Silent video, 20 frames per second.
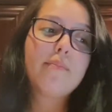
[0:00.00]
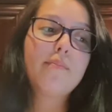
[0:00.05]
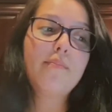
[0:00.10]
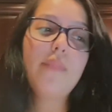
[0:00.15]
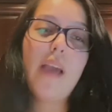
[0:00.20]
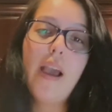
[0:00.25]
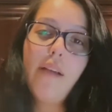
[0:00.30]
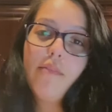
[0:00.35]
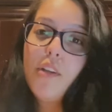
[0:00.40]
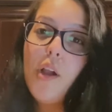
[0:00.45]
I
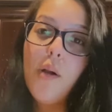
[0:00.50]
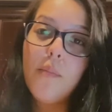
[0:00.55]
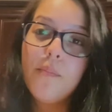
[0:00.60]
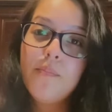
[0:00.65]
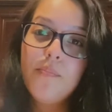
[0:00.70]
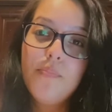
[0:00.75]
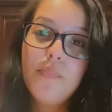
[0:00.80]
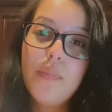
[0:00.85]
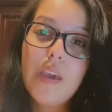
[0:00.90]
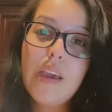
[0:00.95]
have to go
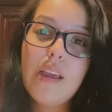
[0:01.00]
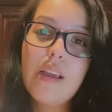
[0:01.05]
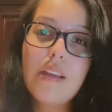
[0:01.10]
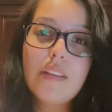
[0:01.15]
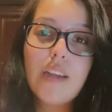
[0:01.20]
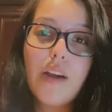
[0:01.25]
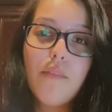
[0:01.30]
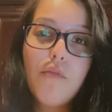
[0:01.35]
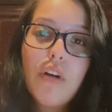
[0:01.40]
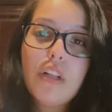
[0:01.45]
because
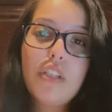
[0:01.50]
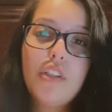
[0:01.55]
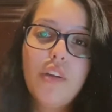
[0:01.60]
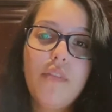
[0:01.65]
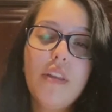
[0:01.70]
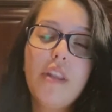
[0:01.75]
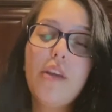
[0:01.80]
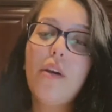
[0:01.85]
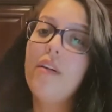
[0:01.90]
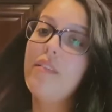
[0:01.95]
I've watched a
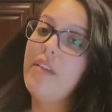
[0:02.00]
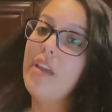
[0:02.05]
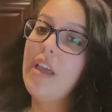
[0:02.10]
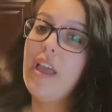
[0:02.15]
video of it